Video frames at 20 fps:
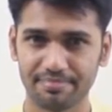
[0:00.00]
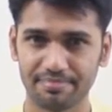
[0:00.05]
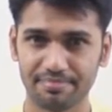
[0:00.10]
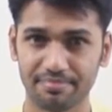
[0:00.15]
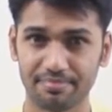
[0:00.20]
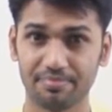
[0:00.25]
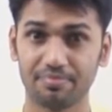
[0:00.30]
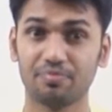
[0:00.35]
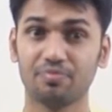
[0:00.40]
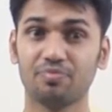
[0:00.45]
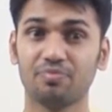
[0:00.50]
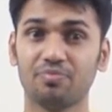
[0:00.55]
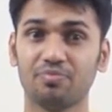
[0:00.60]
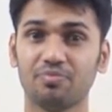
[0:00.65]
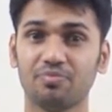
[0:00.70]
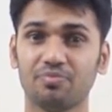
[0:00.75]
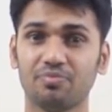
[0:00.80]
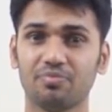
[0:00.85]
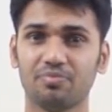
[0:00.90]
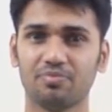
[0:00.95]
That's
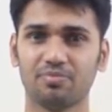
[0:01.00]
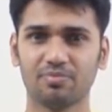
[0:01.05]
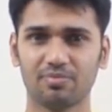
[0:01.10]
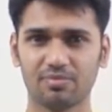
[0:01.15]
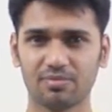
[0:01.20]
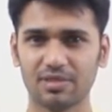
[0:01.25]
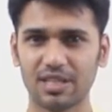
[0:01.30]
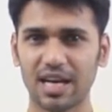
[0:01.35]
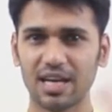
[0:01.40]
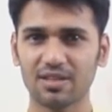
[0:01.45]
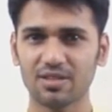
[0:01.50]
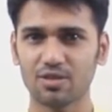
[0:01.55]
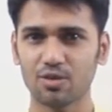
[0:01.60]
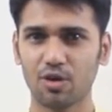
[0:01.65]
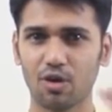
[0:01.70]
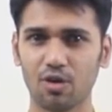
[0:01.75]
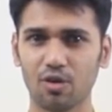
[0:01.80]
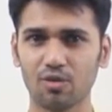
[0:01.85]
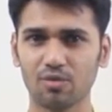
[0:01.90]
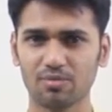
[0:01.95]
all. Thank you very
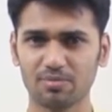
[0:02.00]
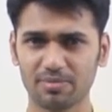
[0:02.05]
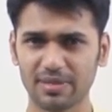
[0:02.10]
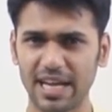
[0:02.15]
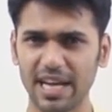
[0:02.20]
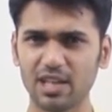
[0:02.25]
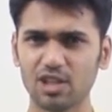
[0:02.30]
much.